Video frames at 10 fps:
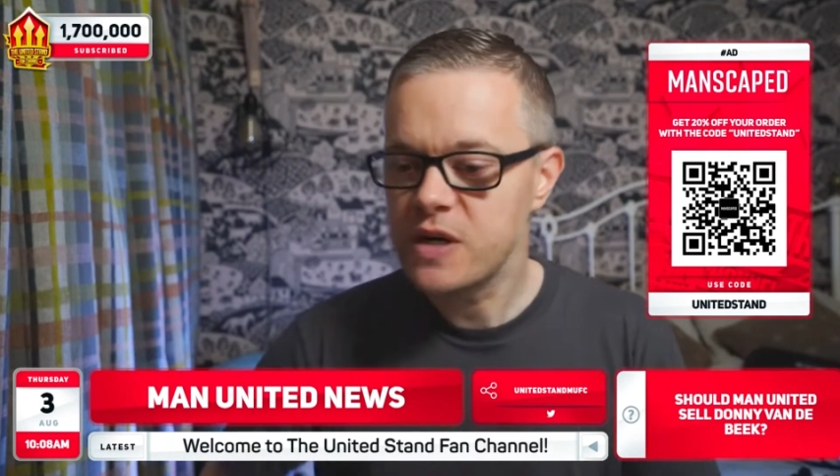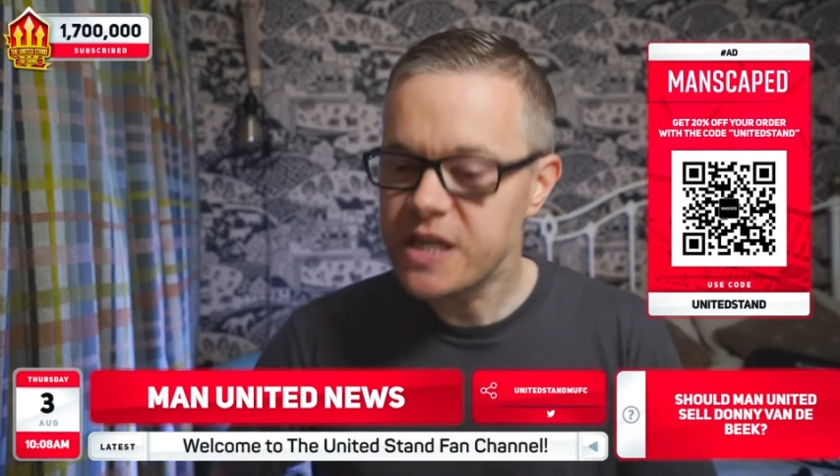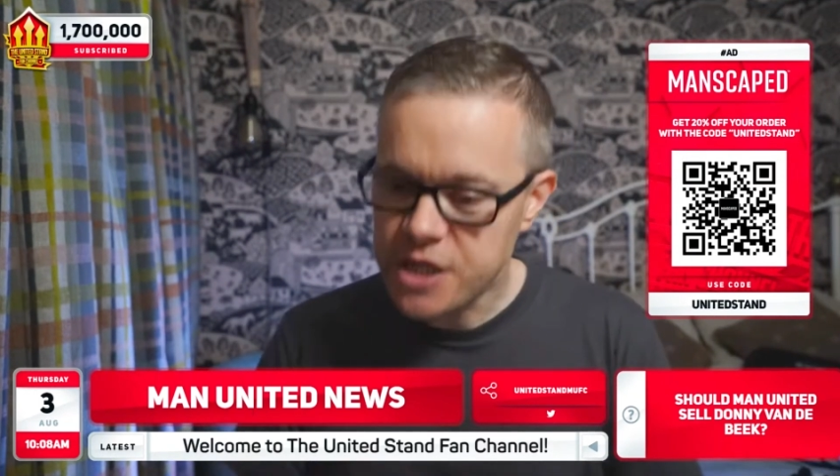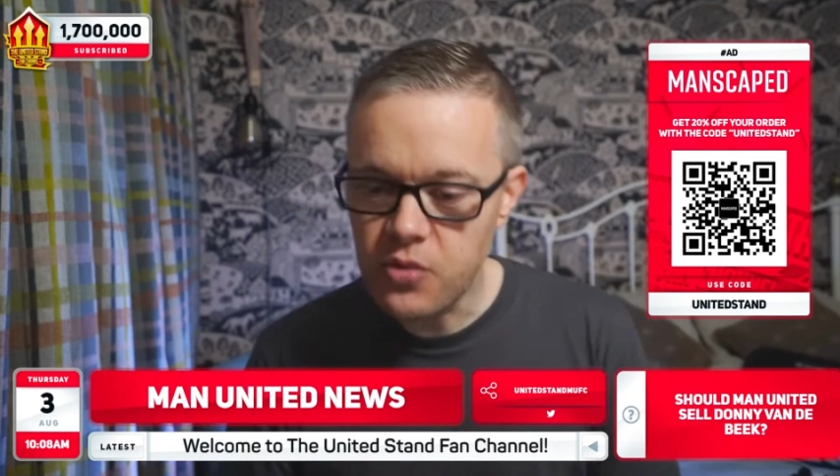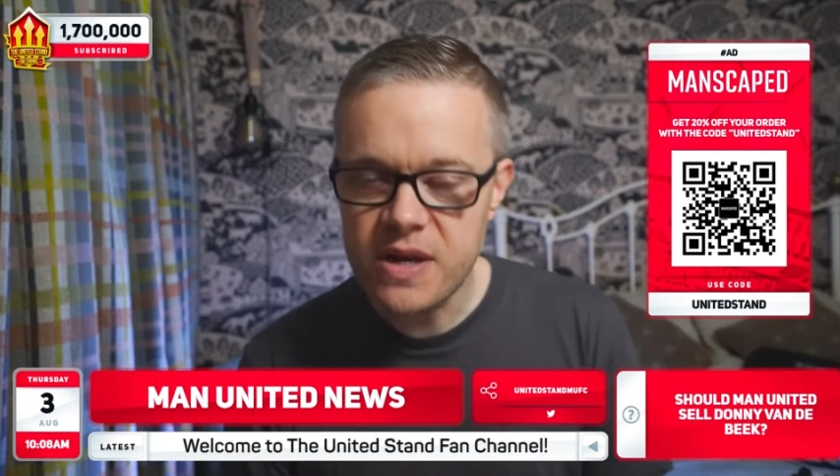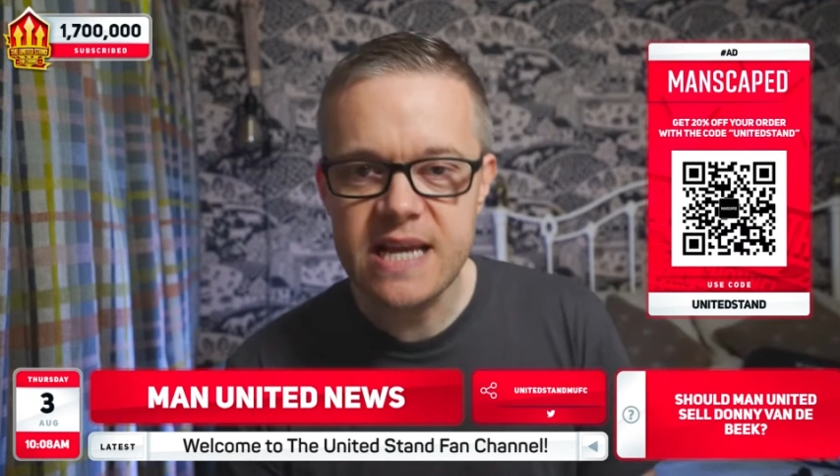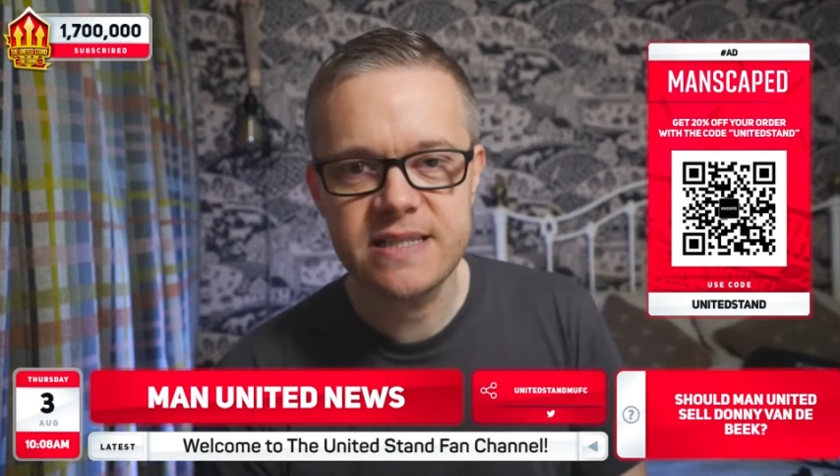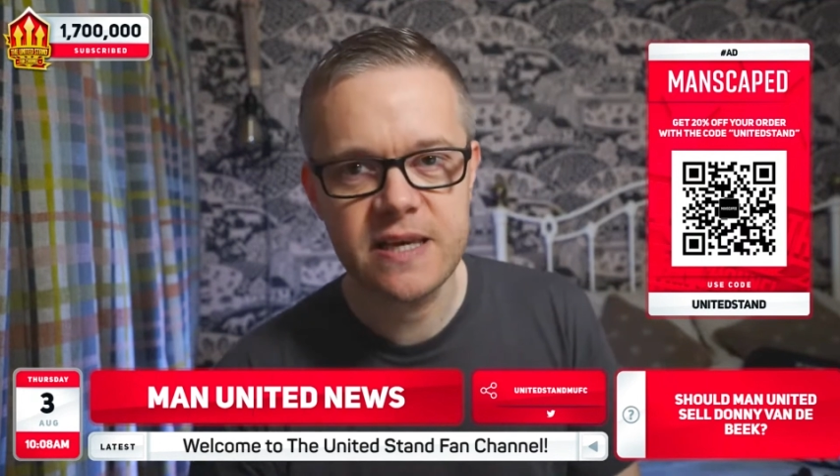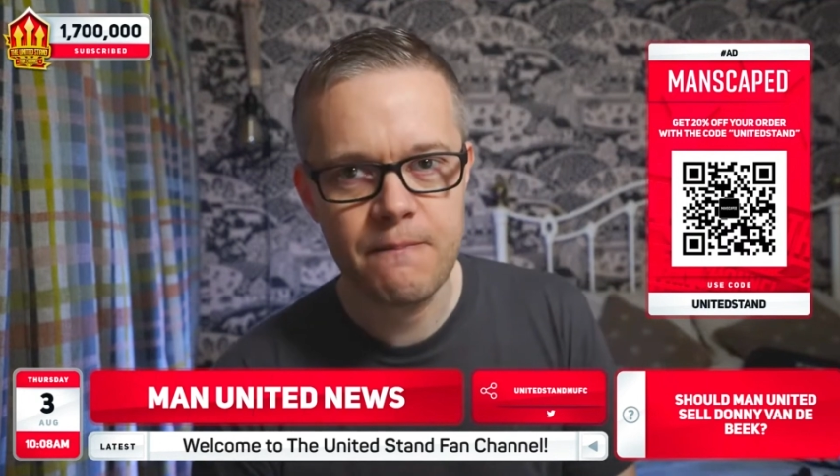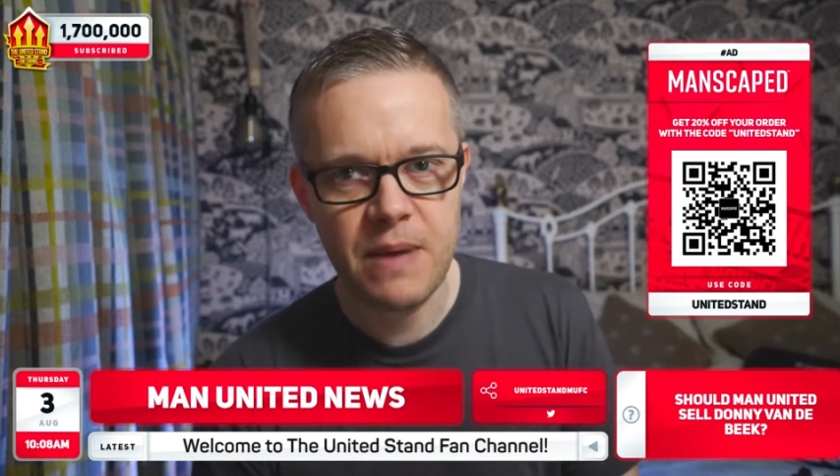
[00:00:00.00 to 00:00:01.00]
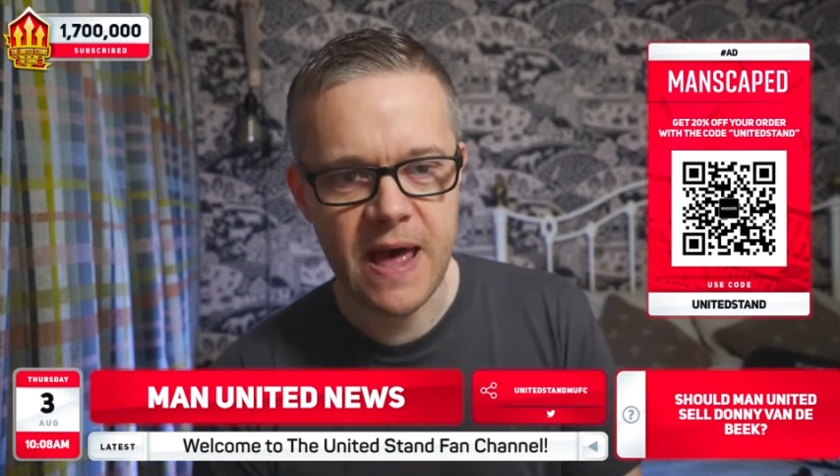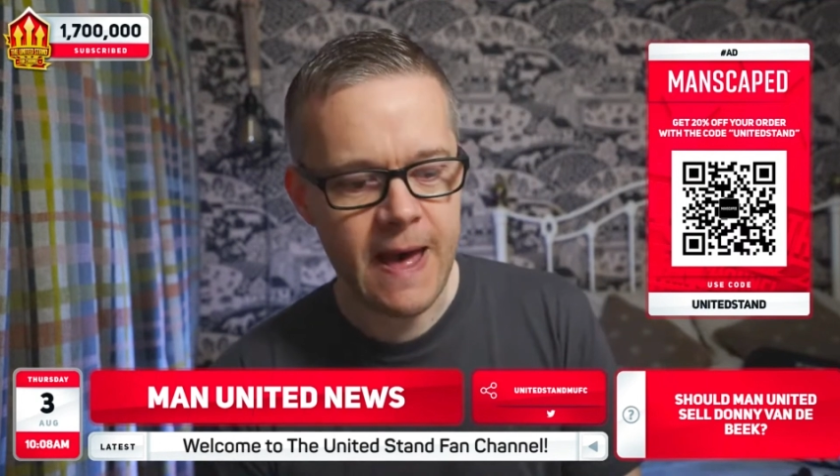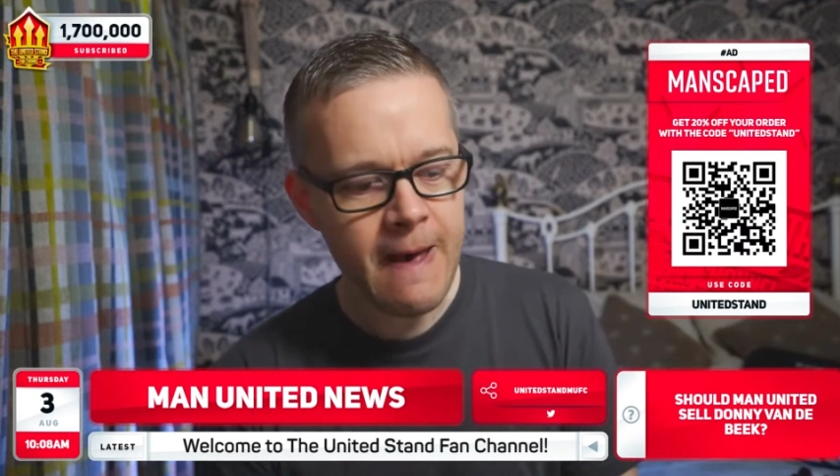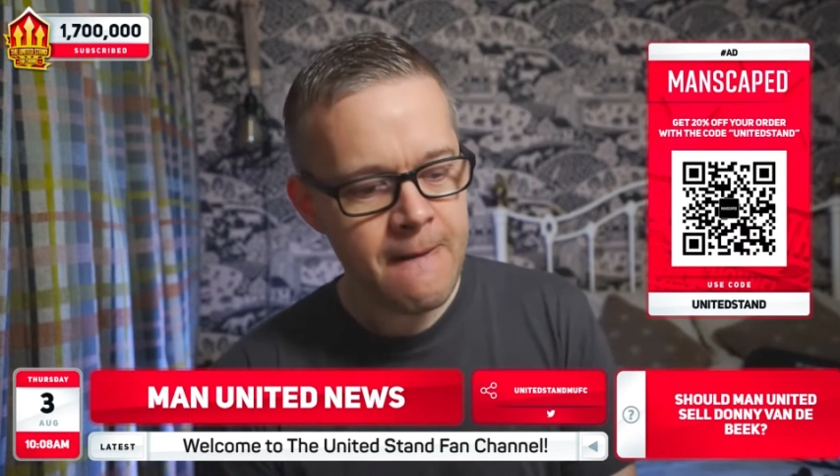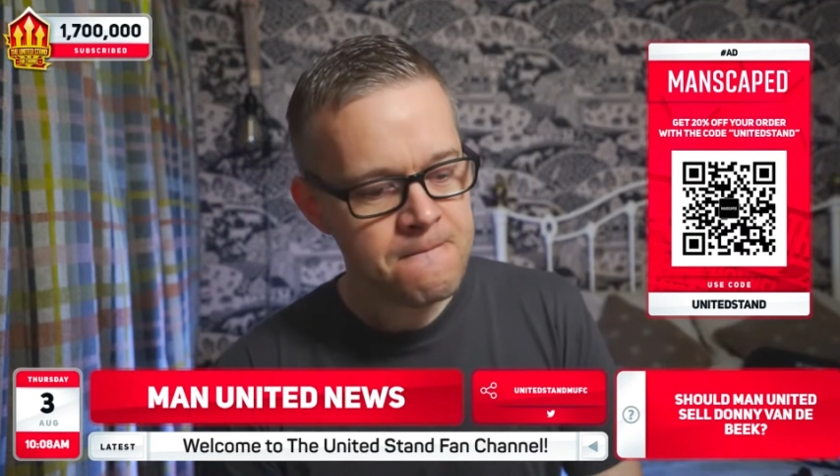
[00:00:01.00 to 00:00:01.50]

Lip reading: We don't need to compare.